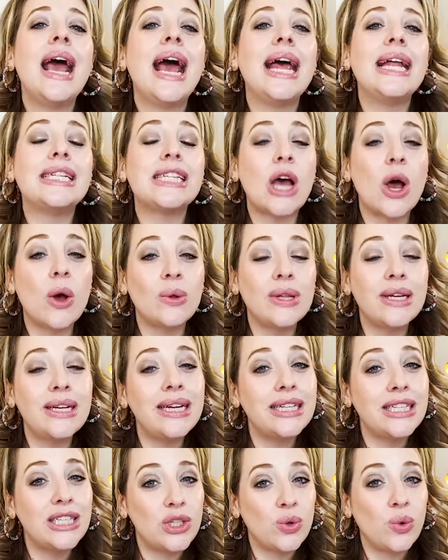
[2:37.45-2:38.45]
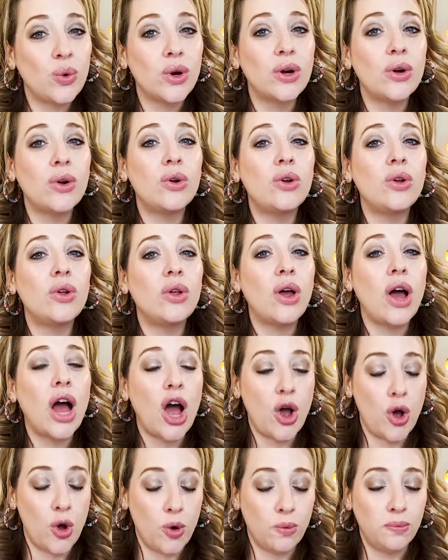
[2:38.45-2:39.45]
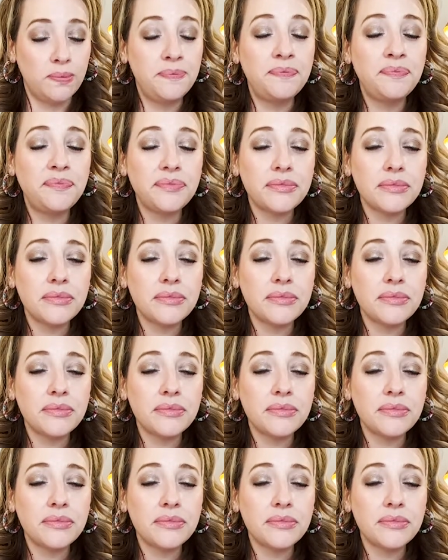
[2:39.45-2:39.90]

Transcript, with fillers: It's Oatlands Historical Home.